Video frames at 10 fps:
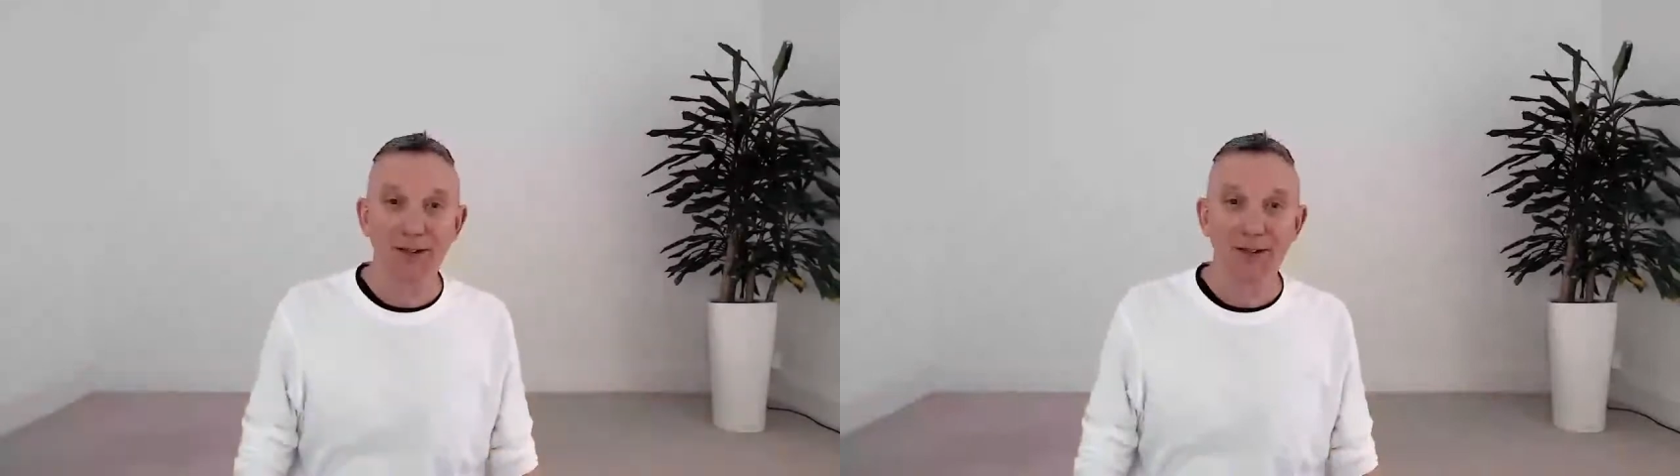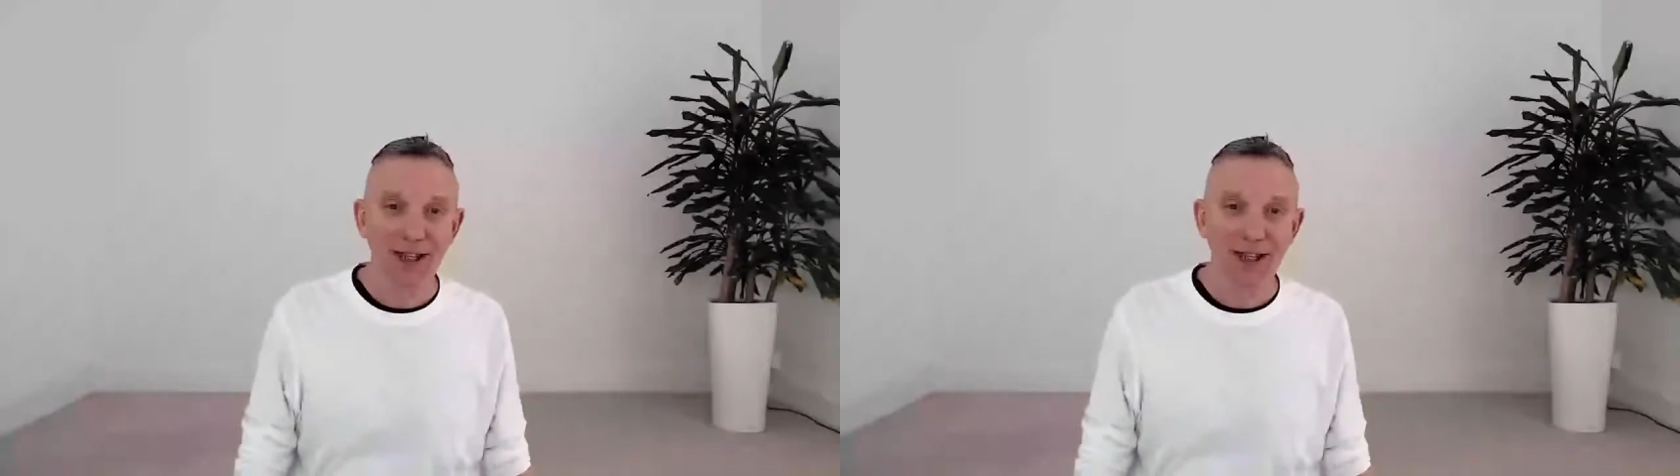
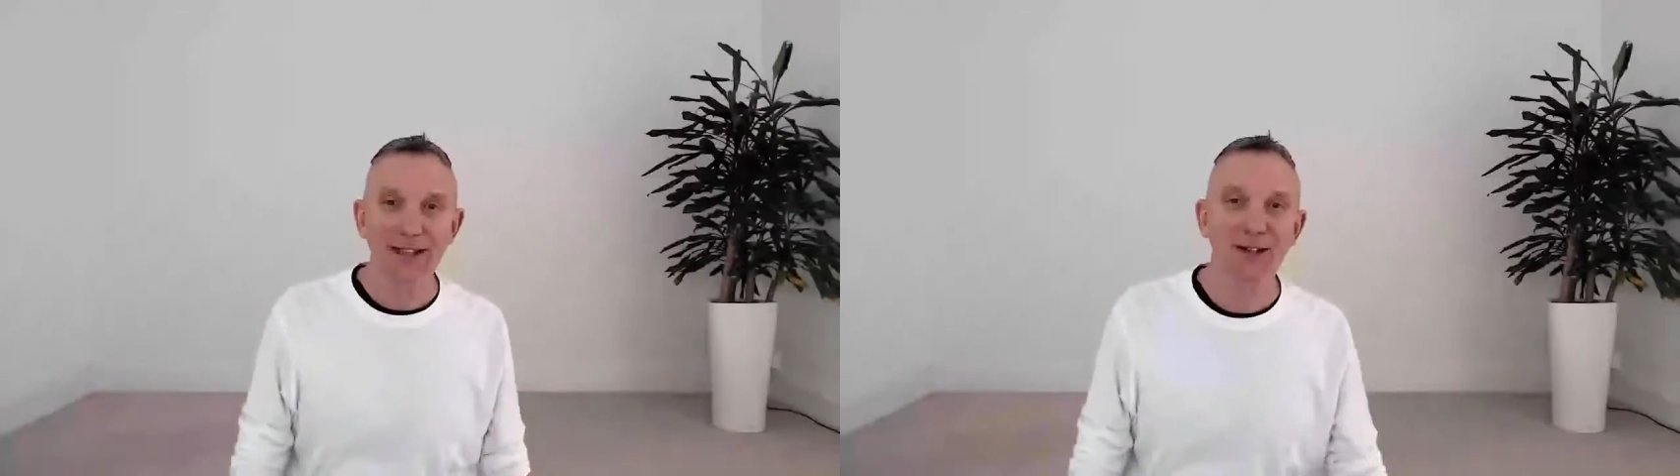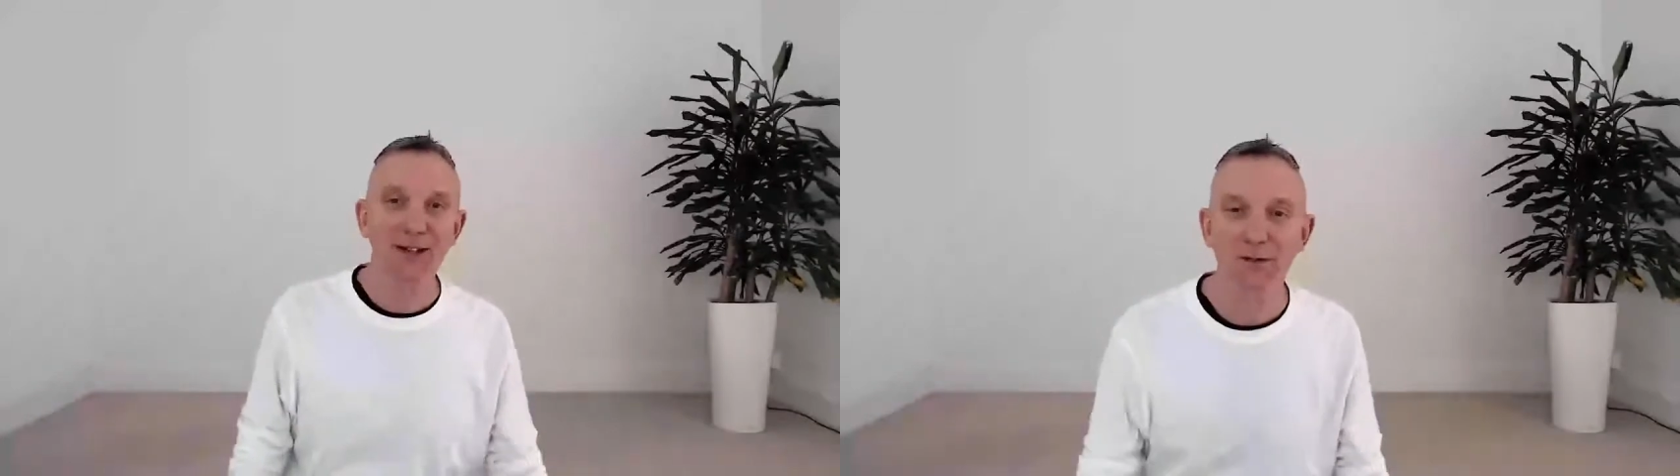
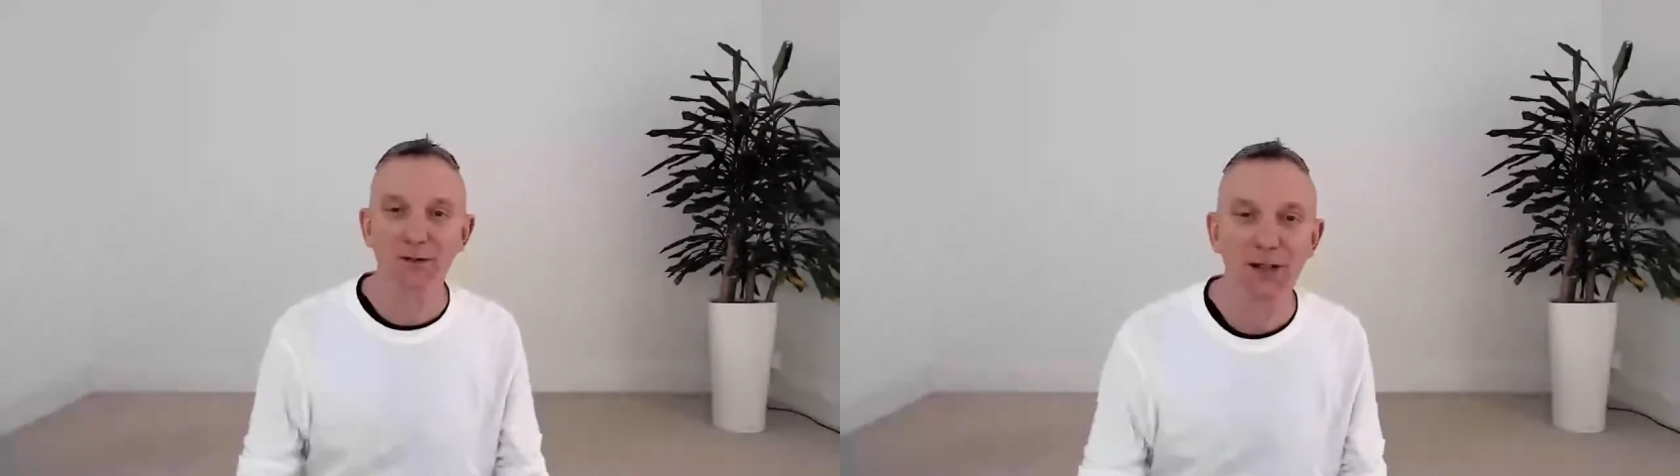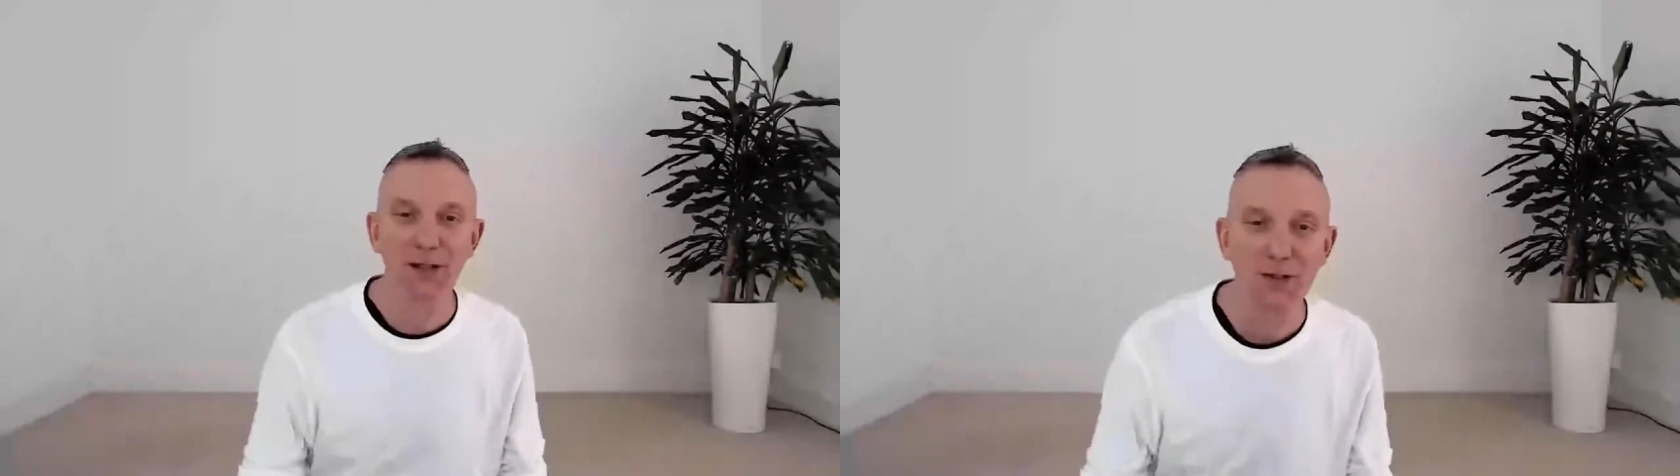Okay, so I hope
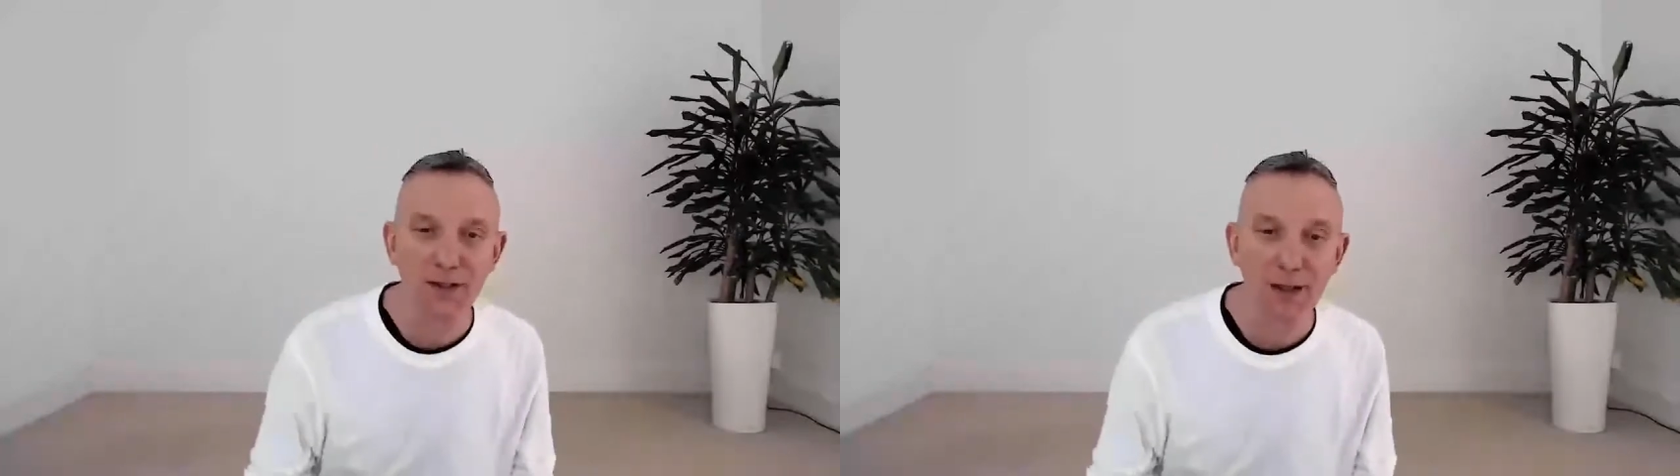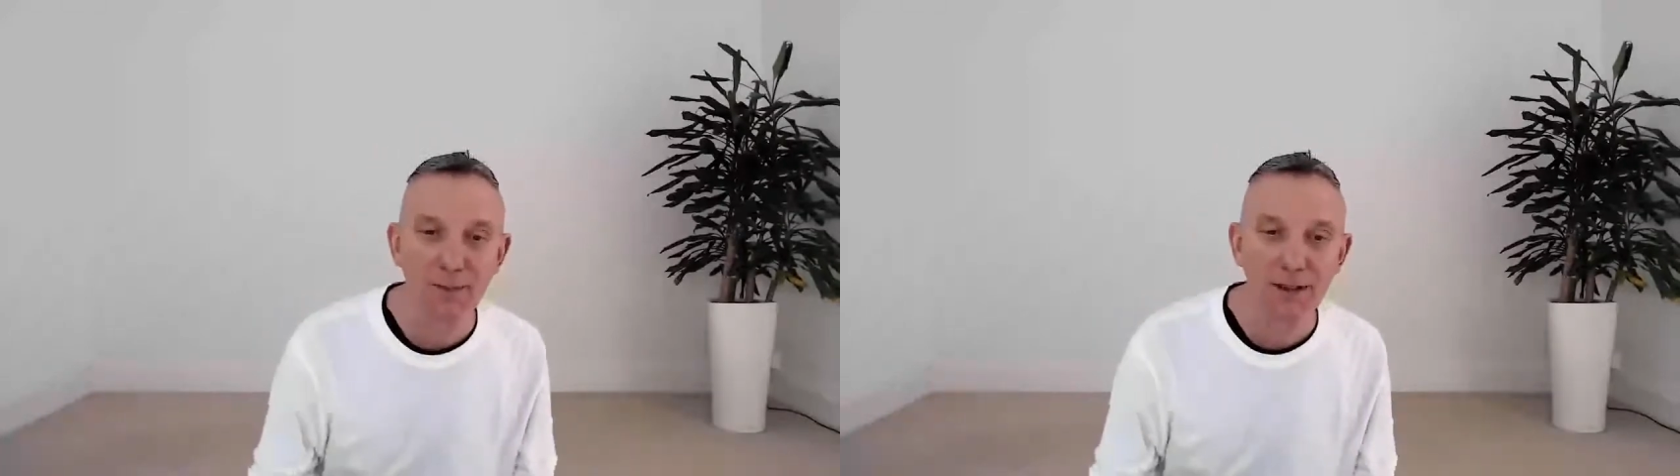you really enjoyed that.